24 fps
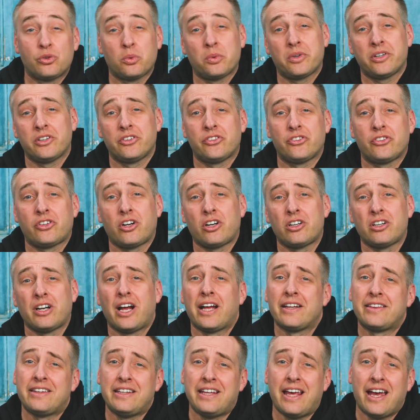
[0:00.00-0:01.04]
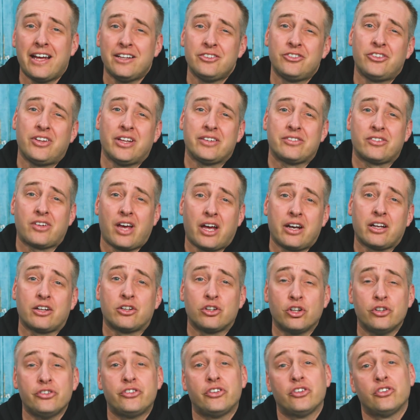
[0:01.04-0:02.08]
So we're going to start at the edge that's kind of
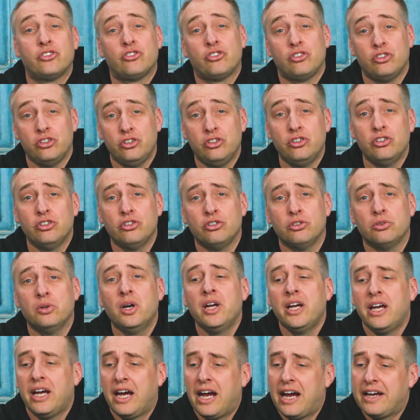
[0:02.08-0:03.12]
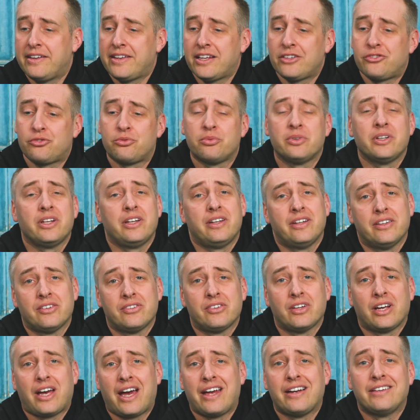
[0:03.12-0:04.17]
closest to you. And that's really
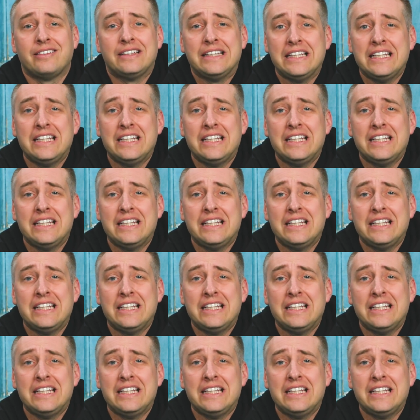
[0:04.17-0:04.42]
this kind of